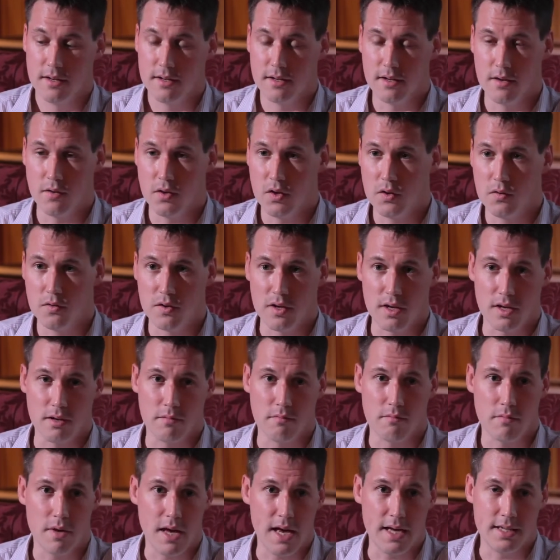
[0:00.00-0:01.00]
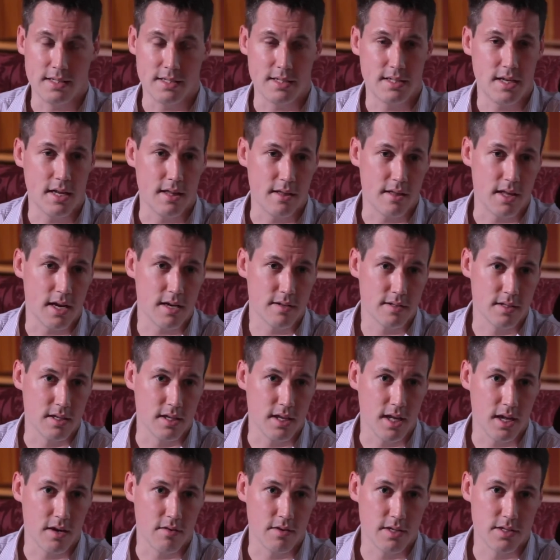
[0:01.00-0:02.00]
you know, using eight to 10,000
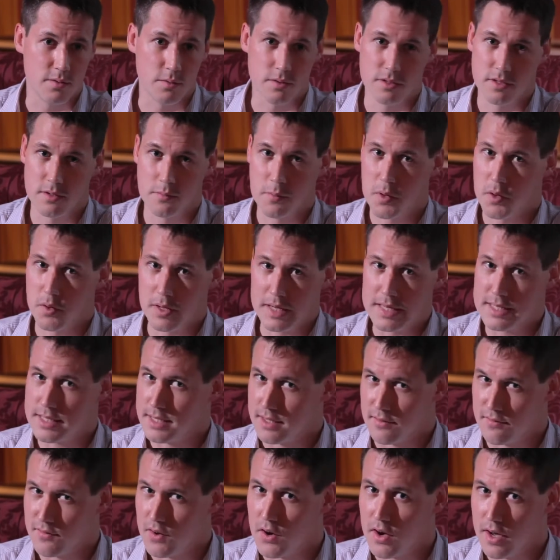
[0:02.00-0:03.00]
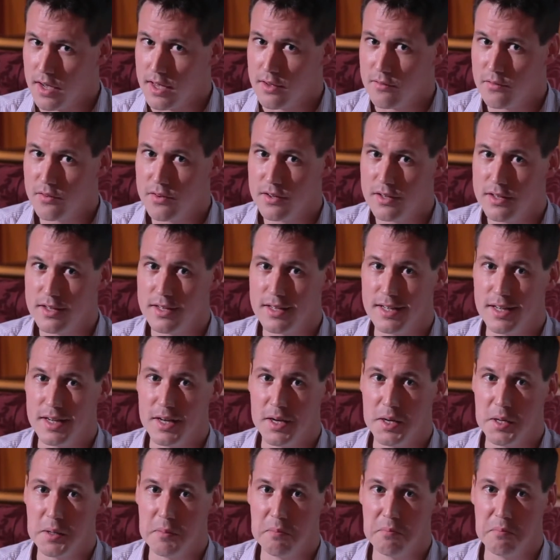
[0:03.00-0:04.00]
calories, whereas I'm only eating five. Hmm.
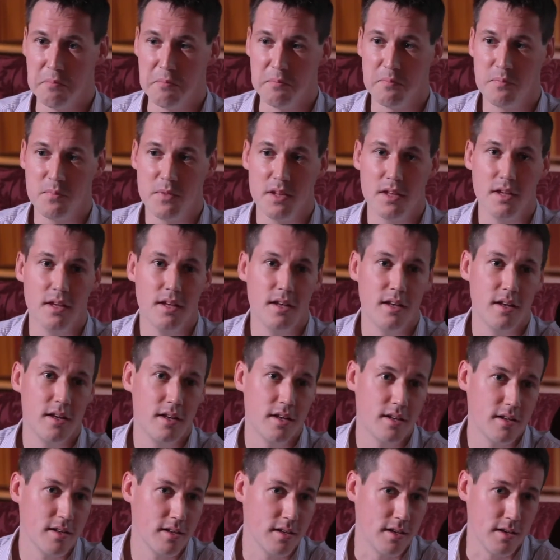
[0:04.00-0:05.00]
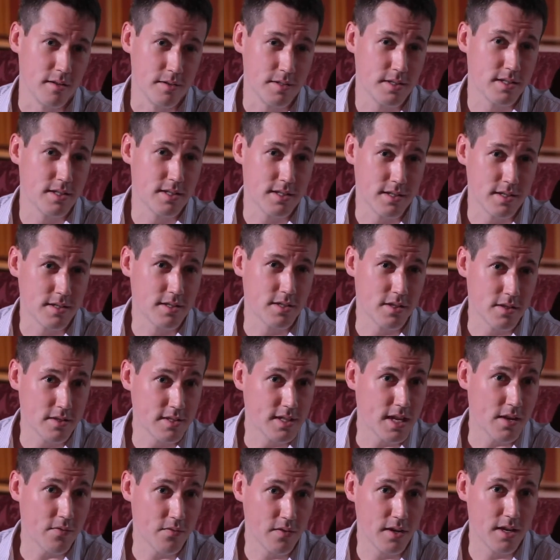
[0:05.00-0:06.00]
Um, you know, so, so there's
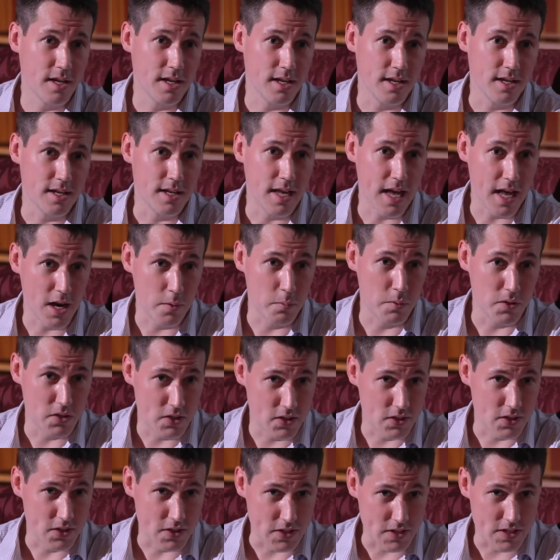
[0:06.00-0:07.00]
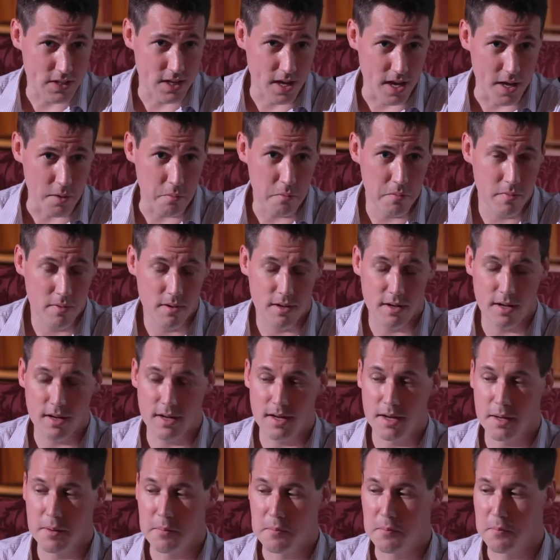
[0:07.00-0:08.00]
definitely elements that are the same,
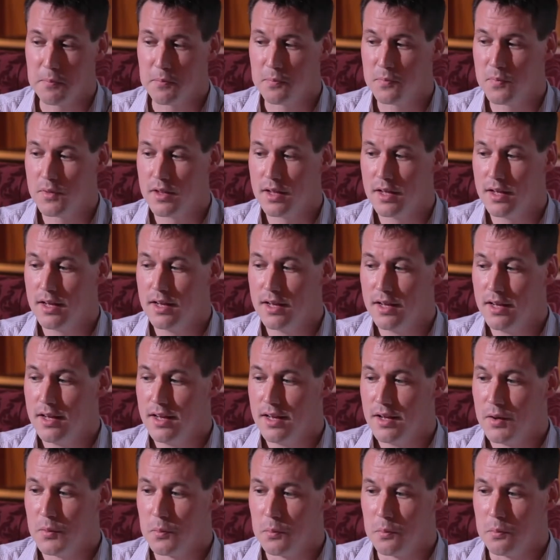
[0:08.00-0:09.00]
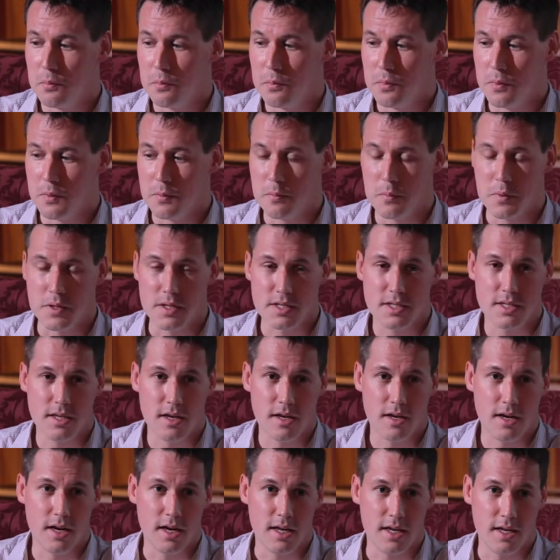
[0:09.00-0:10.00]
yeah. um, but, but
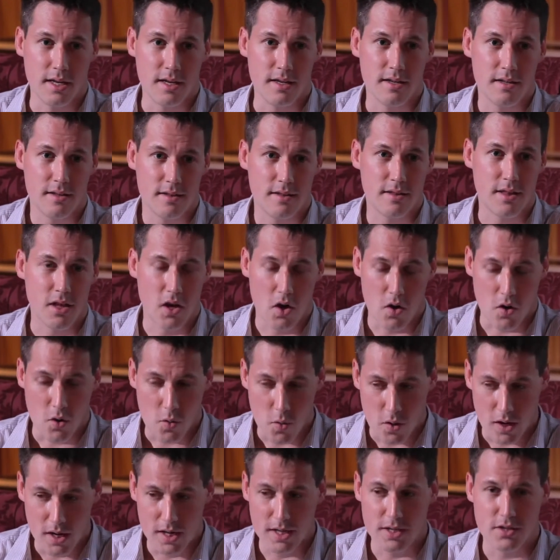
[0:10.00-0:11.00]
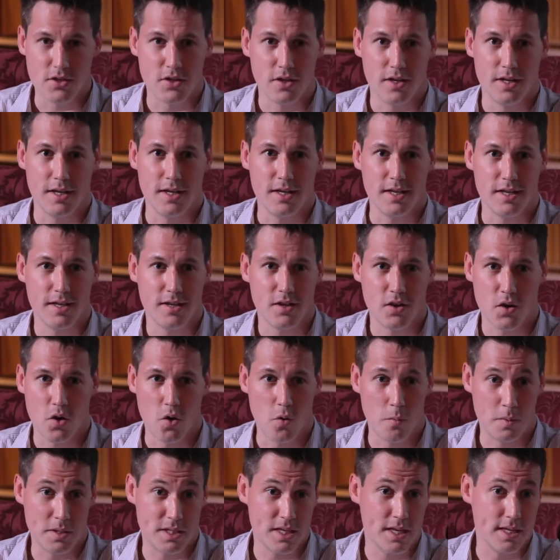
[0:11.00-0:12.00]
certainly they are quite literally
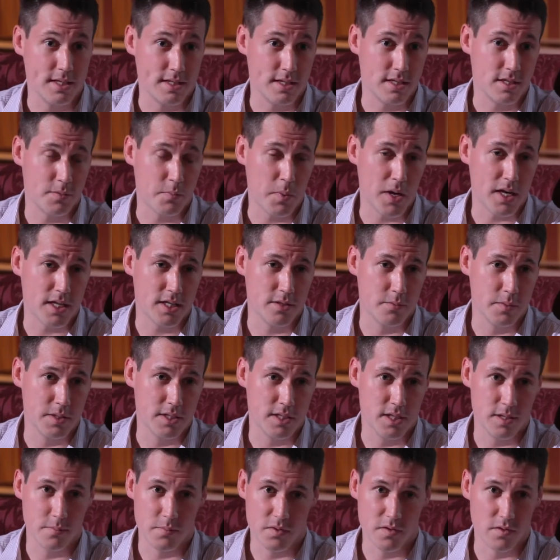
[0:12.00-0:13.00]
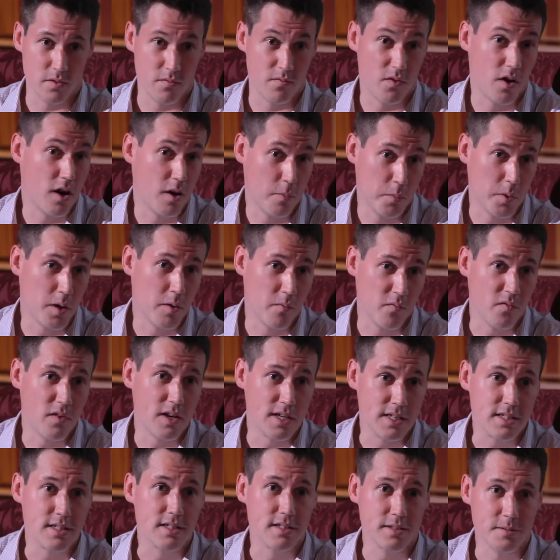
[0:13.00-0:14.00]
opposite ends of the spectrum in terms of the environment I'm
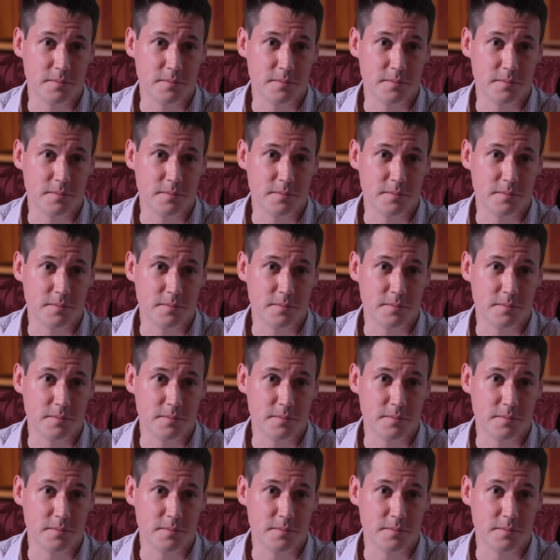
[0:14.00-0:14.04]
facing.